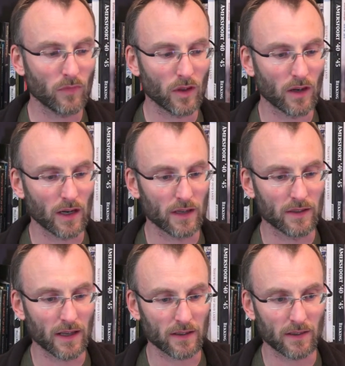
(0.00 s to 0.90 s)

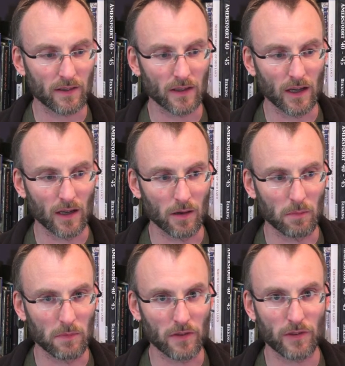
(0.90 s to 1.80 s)
that
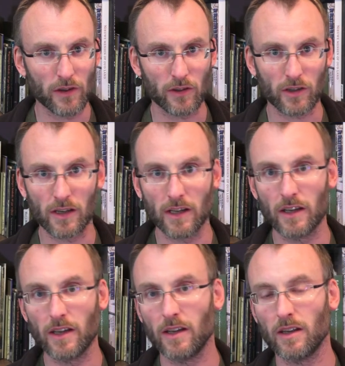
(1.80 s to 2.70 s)

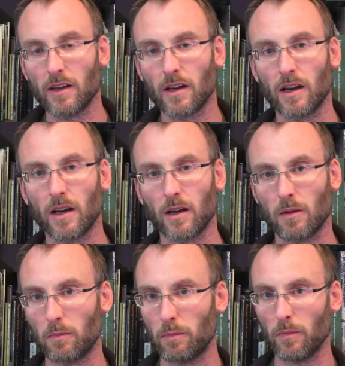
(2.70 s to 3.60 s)
methodically
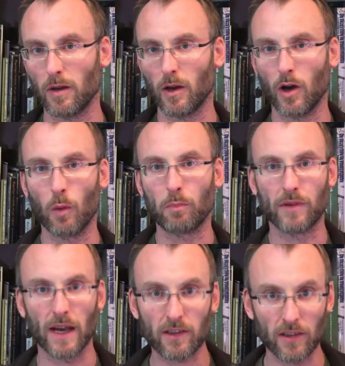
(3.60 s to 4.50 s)

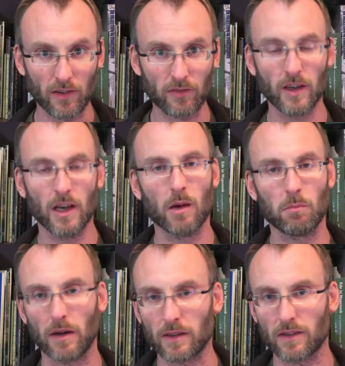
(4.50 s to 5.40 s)
objective,
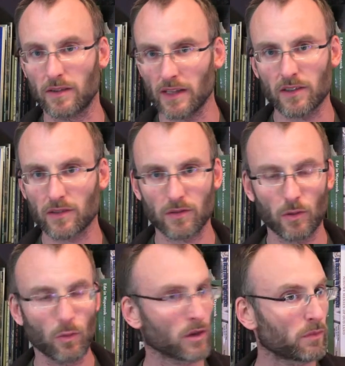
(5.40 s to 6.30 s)
but that's
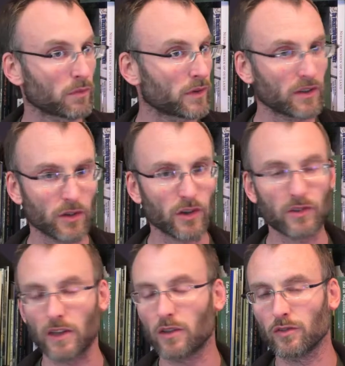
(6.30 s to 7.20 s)
what research
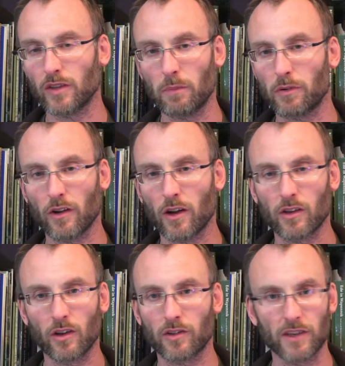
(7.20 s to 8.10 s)
in contemporary
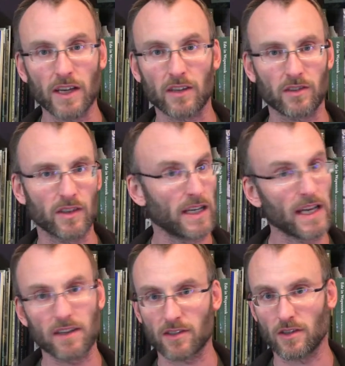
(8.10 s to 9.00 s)
archaeology is. It
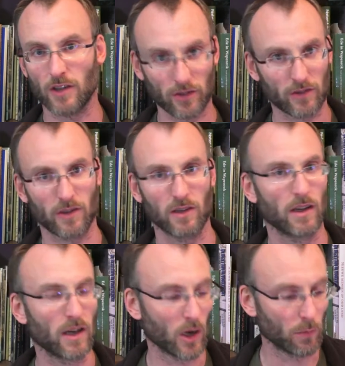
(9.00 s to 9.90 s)
is not
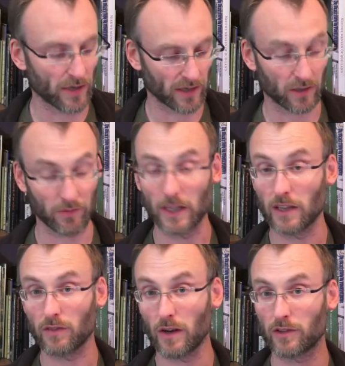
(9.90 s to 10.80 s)
objective, it
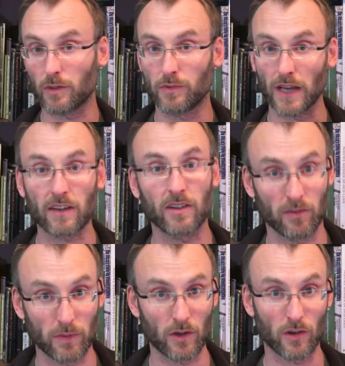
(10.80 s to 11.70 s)
is very subjective,
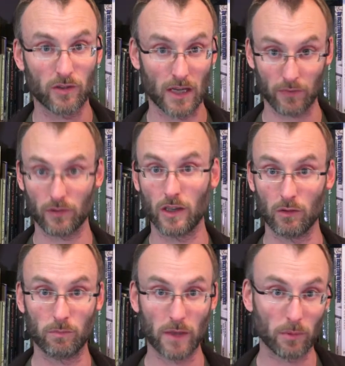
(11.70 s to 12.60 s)
because you have to deal
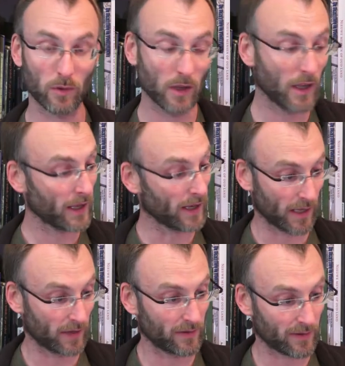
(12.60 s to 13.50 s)
with people,
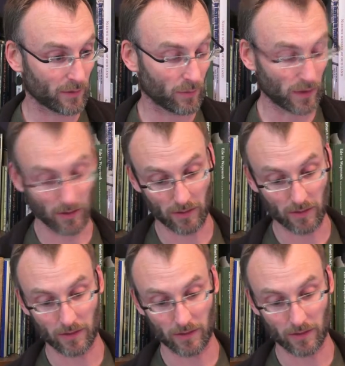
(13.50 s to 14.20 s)
and well,